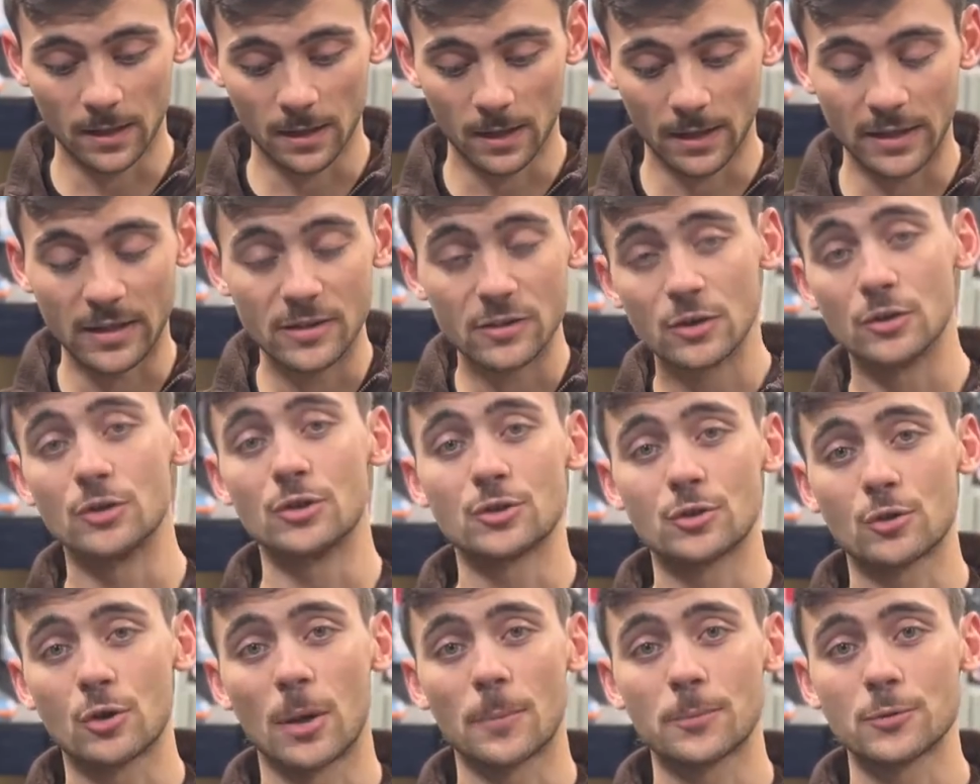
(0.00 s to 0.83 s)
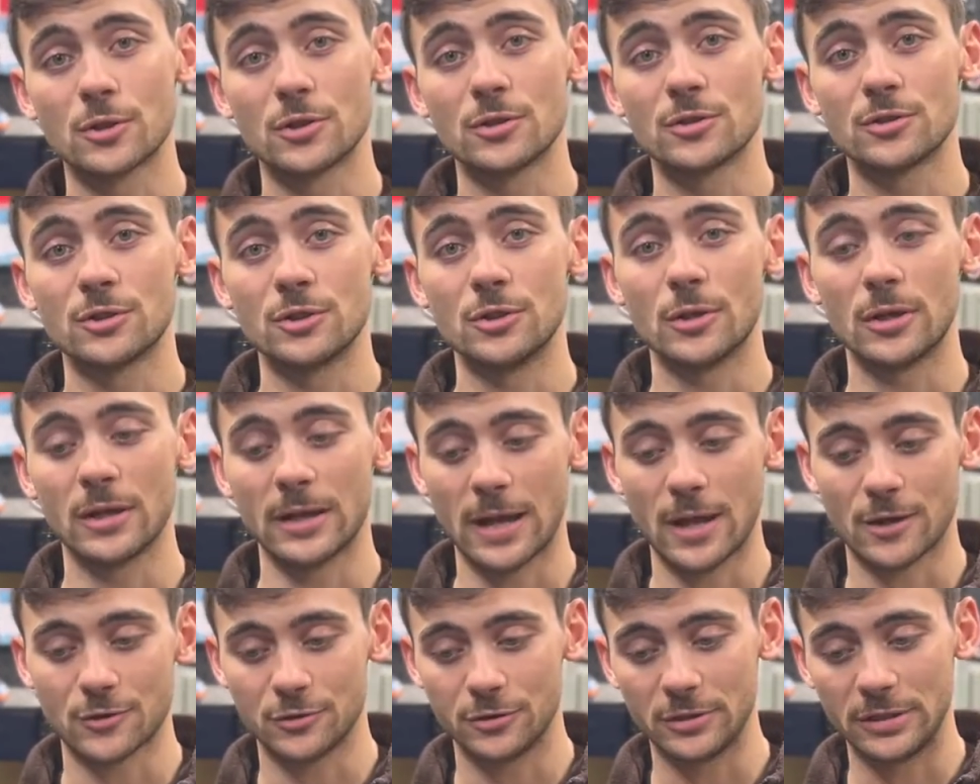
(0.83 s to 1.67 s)
in the description so you can
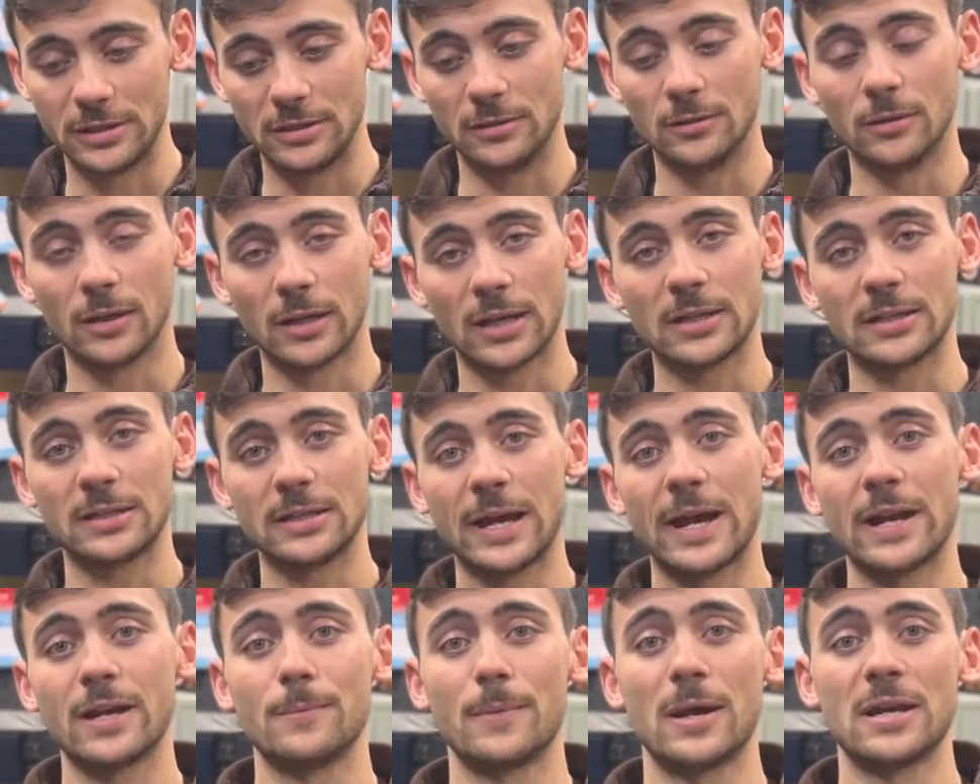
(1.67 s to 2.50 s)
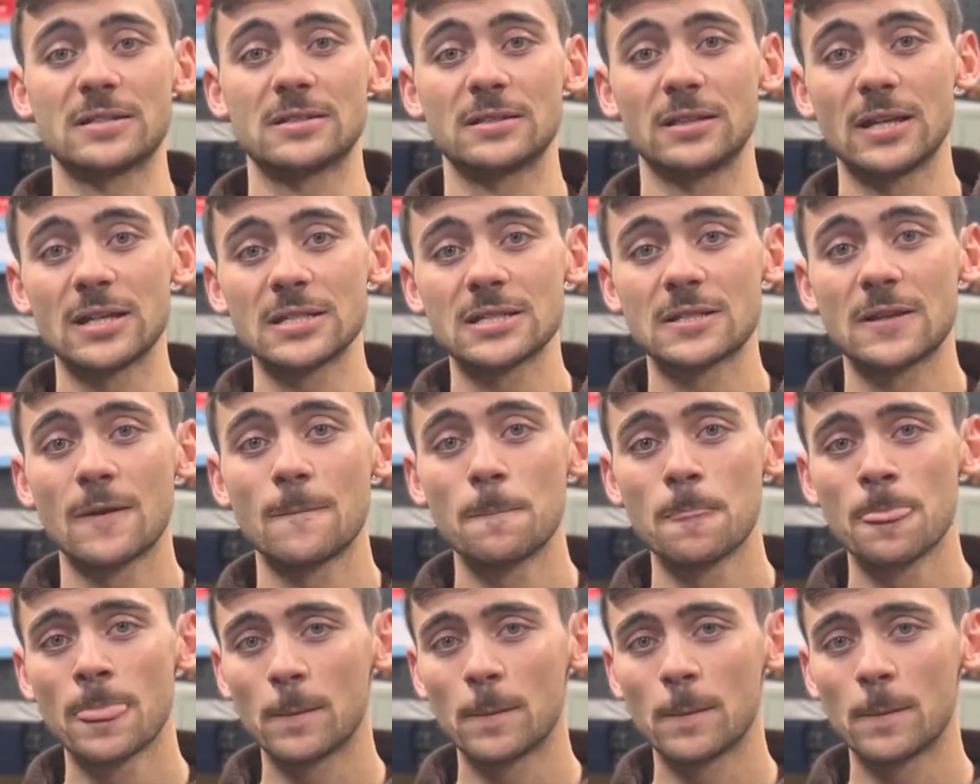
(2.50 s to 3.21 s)
actually look at the itemized list.